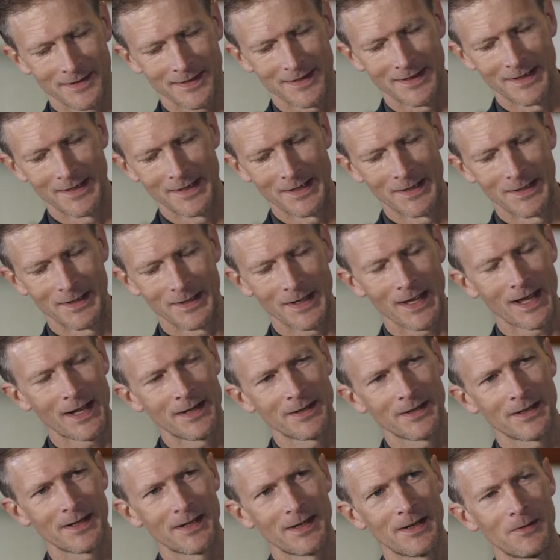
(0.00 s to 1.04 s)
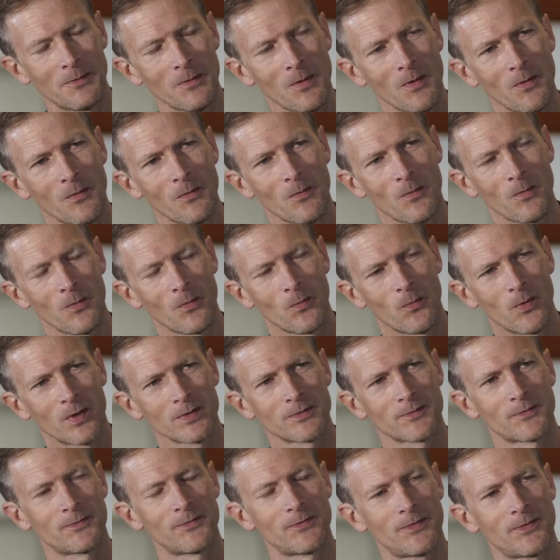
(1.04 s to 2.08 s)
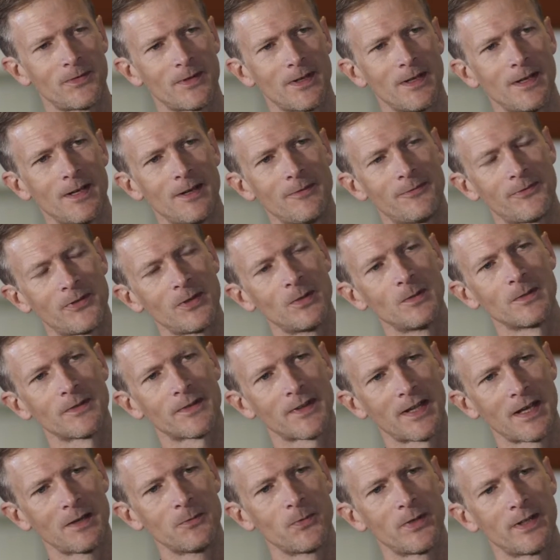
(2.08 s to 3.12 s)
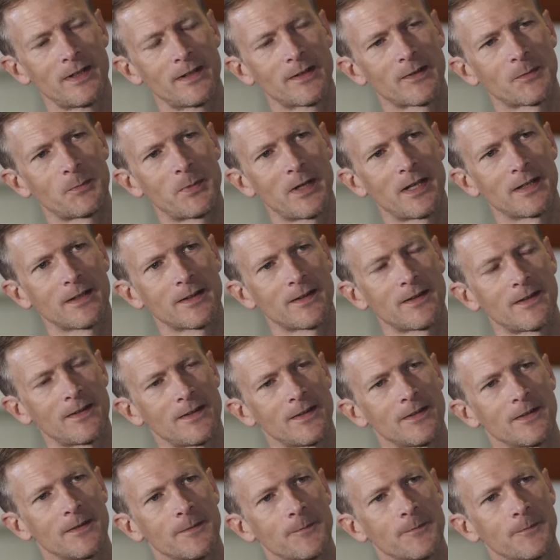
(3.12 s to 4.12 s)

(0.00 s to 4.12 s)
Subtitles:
And what fuels can we expect?